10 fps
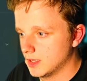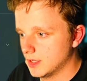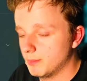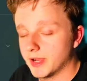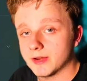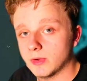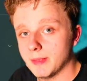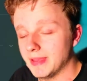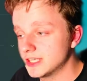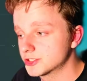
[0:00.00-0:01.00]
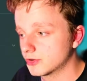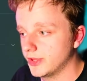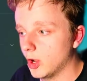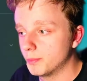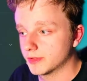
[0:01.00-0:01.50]
by the way, make sure you
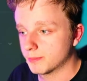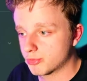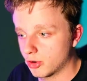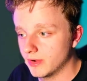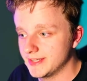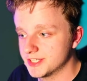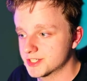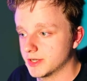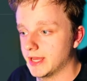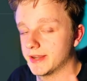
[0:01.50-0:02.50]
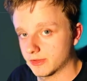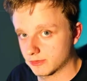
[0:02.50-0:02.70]
open the Pro Edition and not